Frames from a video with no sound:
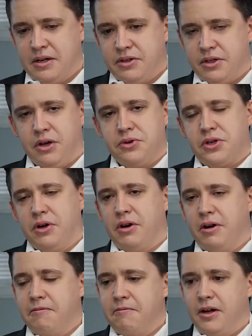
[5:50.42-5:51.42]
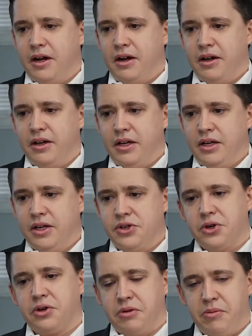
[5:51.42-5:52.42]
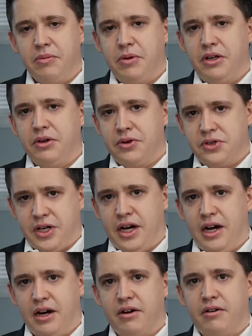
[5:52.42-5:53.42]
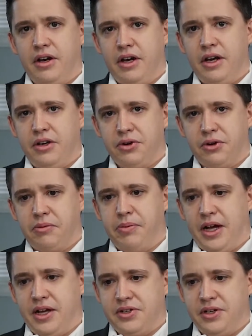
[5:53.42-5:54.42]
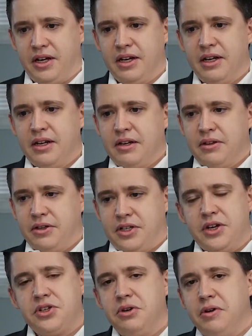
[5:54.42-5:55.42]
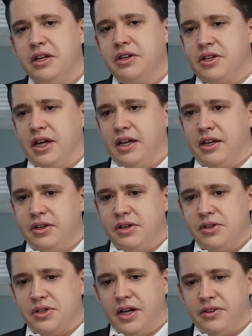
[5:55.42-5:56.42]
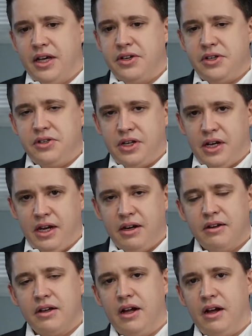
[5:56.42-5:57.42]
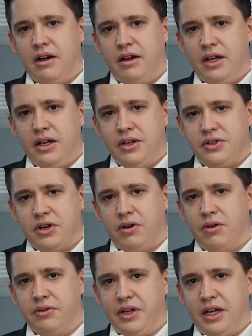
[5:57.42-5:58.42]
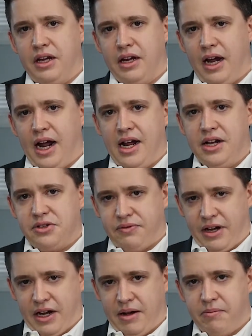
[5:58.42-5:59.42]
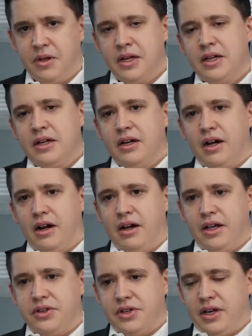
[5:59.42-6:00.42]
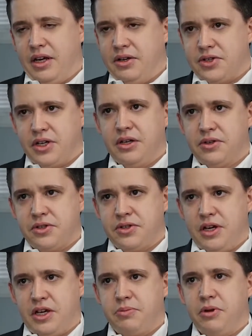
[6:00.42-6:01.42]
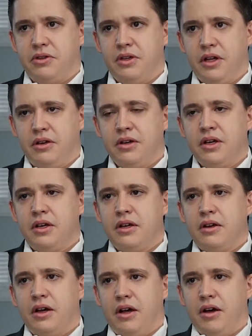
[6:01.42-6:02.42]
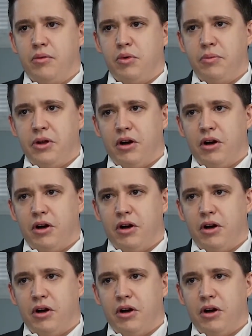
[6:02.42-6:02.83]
to the Coast Guard, is your commitment, your desire, and your capacity. The test you need to take is not the ACT, it's called the ASVAB. It's a skills assessment that will be